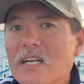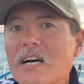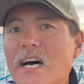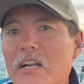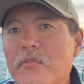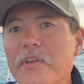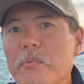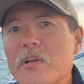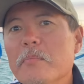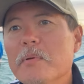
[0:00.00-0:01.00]
I don't think we're
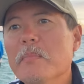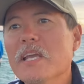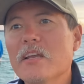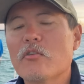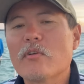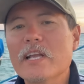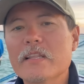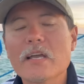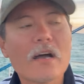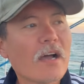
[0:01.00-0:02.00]
going to be making great
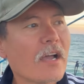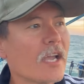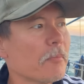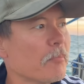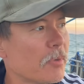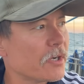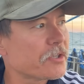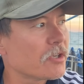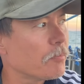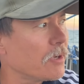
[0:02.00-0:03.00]
time, but it
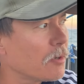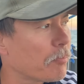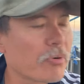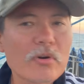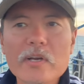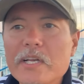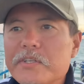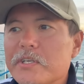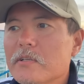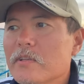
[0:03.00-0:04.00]
should be a pretty
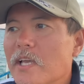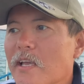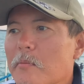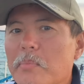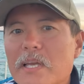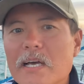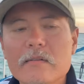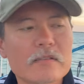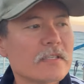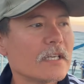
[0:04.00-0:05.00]
chill day to be
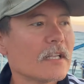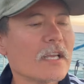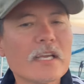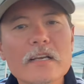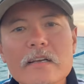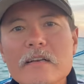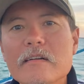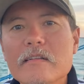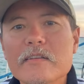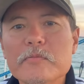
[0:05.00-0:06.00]
out sailing
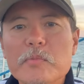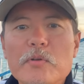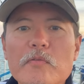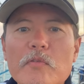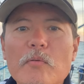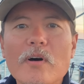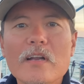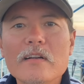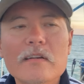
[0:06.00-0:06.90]
on this beautiful water.